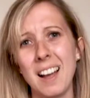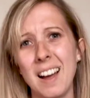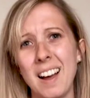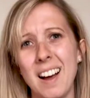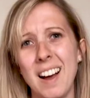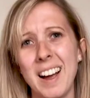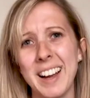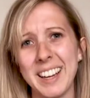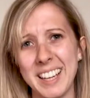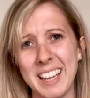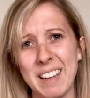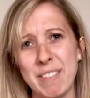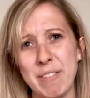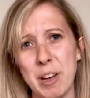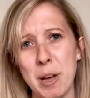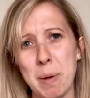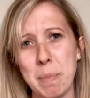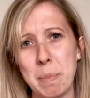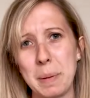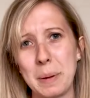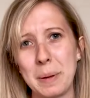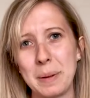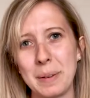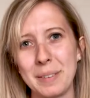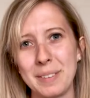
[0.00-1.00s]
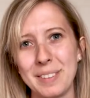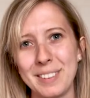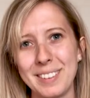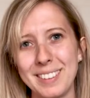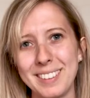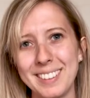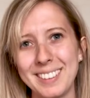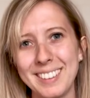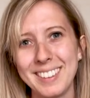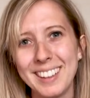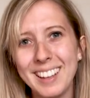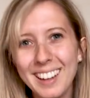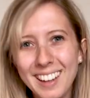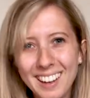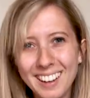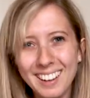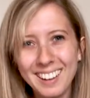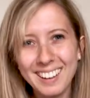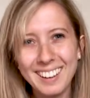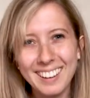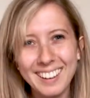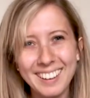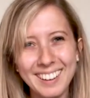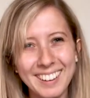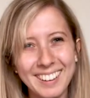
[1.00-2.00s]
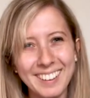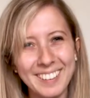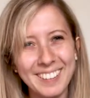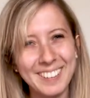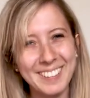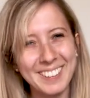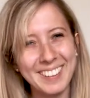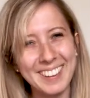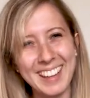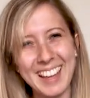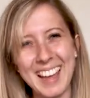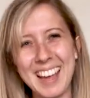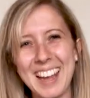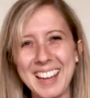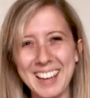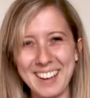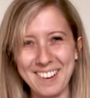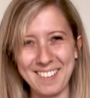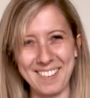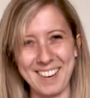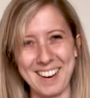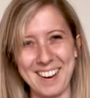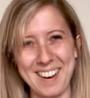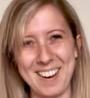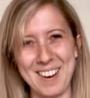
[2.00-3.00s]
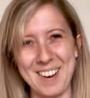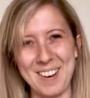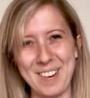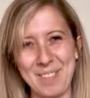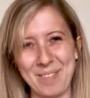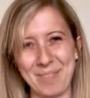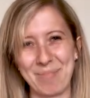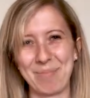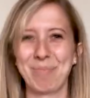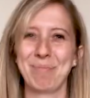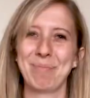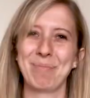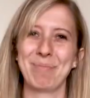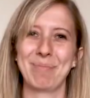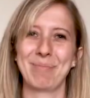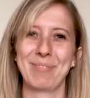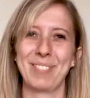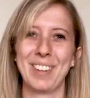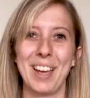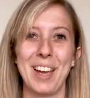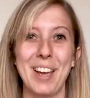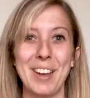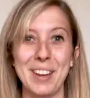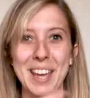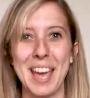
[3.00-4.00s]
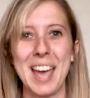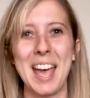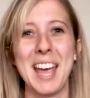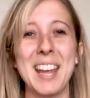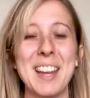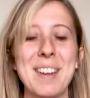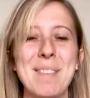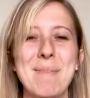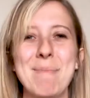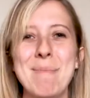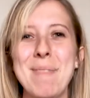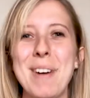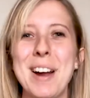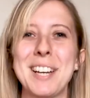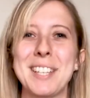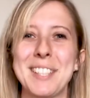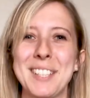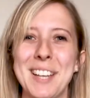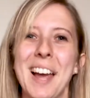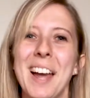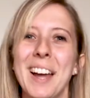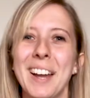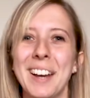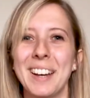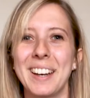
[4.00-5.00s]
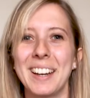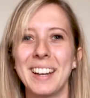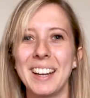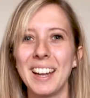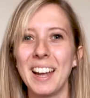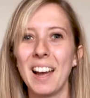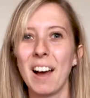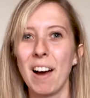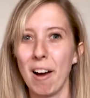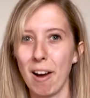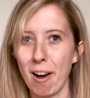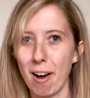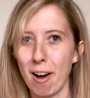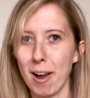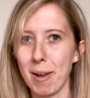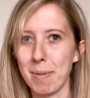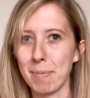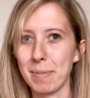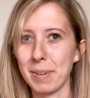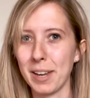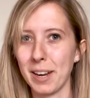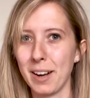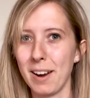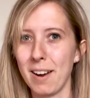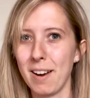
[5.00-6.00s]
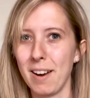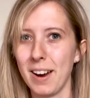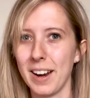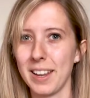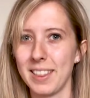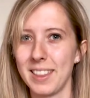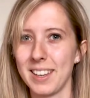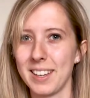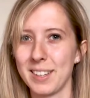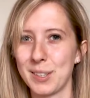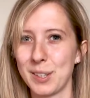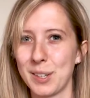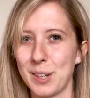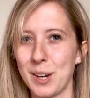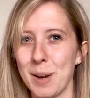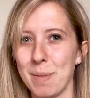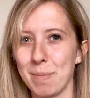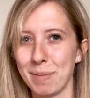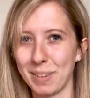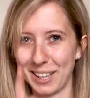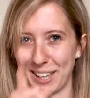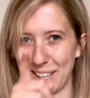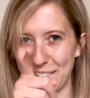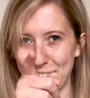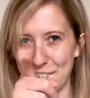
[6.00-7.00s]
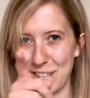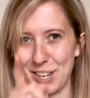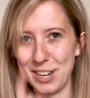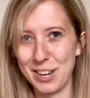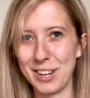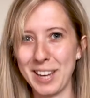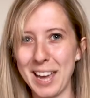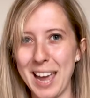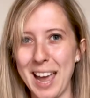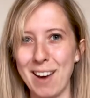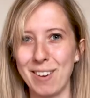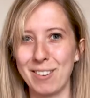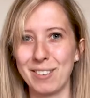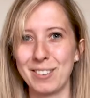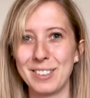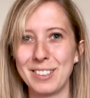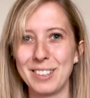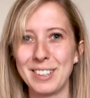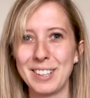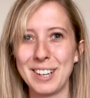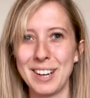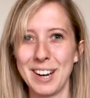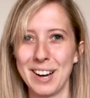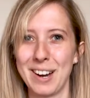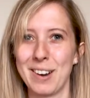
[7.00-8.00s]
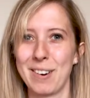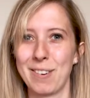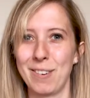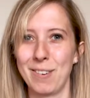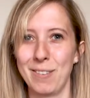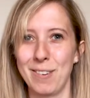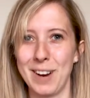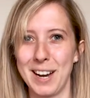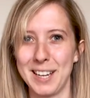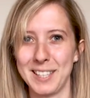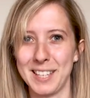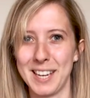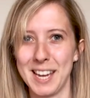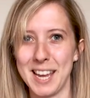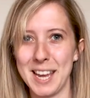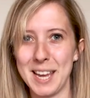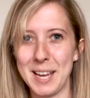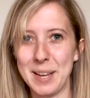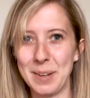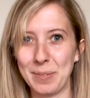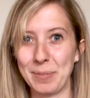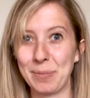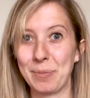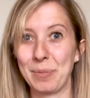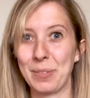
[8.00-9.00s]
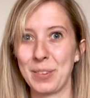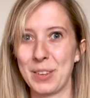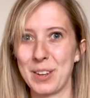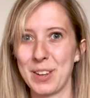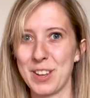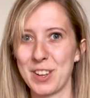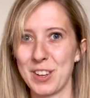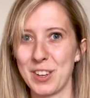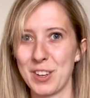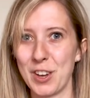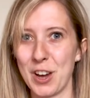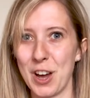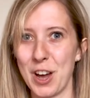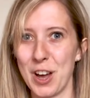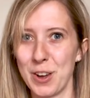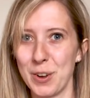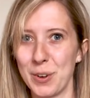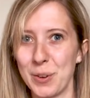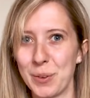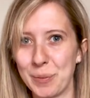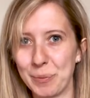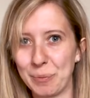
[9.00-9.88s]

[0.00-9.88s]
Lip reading: I give up. Oh, there you are. Okay, my turn. I'm gonna hide this time. Can you count? Ready? Go.